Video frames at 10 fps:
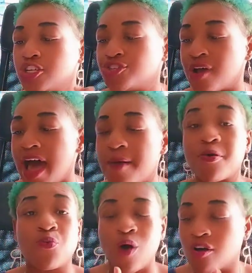
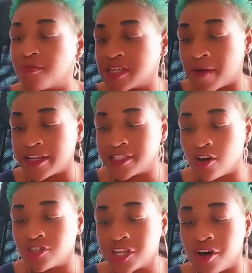tribe, welcome to my
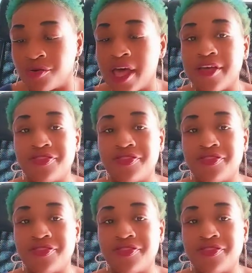dojo.